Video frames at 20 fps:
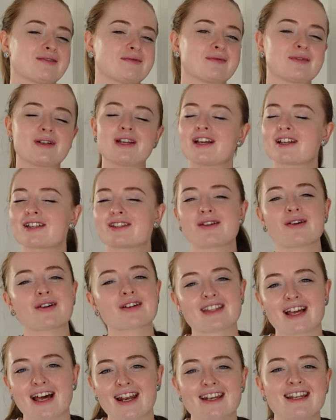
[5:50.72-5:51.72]
we are so
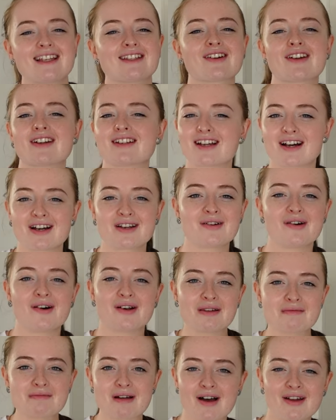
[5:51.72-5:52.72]
excited, he's going to tell you
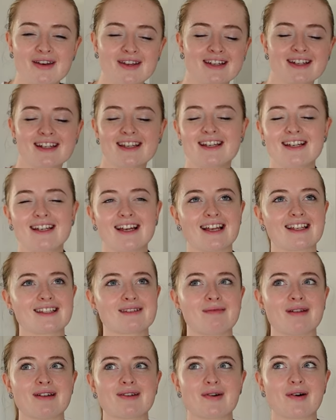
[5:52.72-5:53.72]
all about it. He has
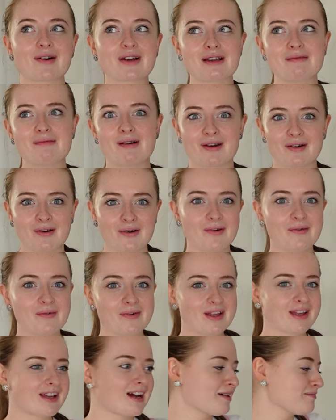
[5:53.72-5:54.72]
been talking about it all
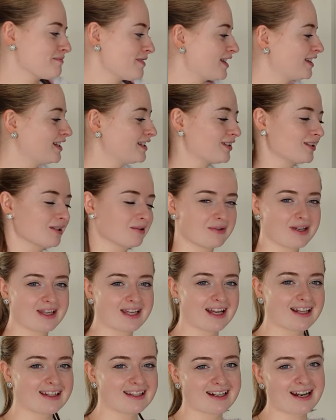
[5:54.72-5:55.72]
week. I made these on the
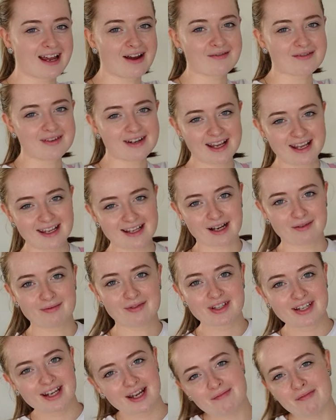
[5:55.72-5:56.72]
weekend and every day he
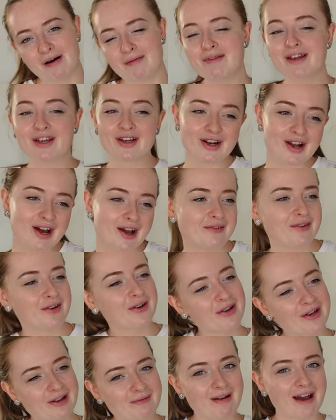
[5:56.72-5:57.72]
comes in here, Mommy, can I have a
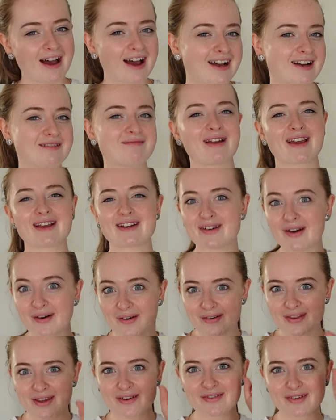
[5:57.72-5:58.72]
goodie bag? I'm like,
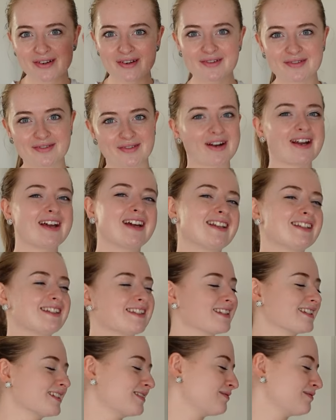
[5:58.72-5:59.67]
no, they're for your friends.